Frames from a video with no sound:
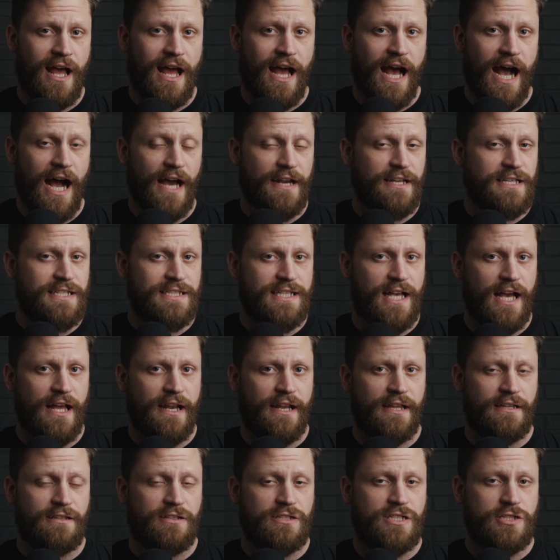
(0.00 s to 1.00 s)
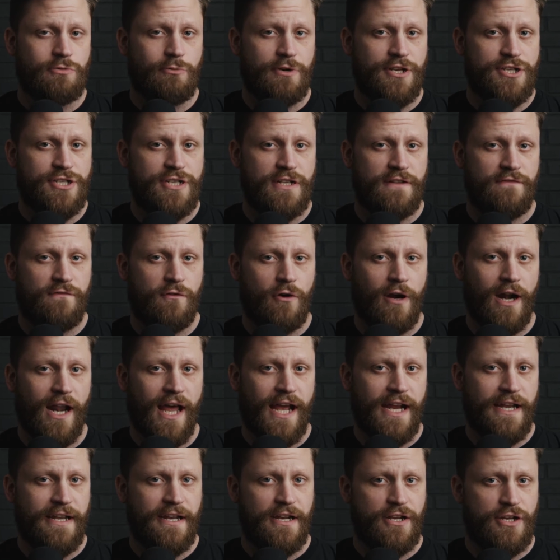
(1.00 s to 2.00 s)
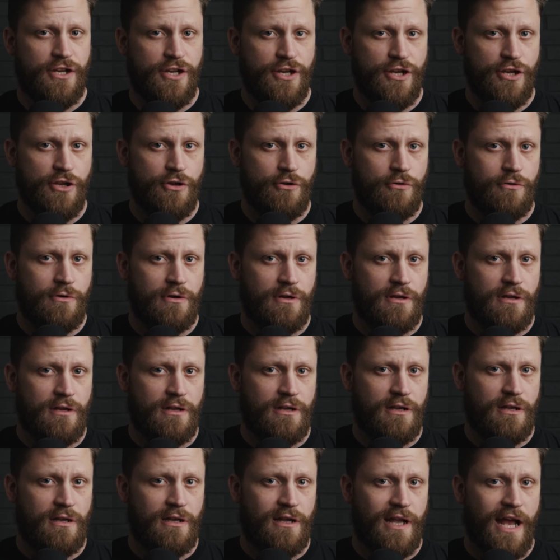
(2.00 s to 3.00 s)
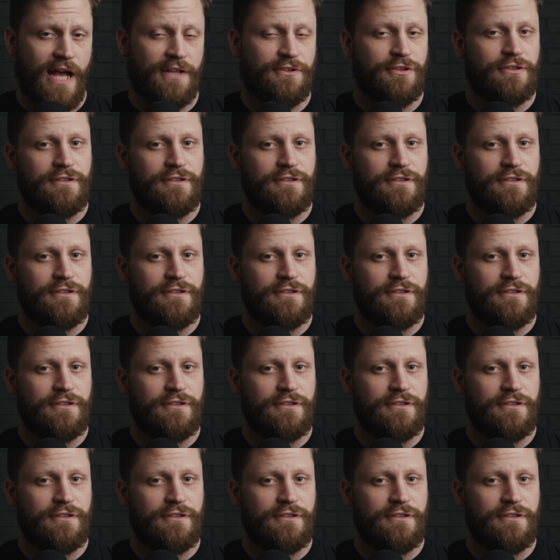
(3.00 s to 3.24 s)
I decided to switch it for a Leica Q and to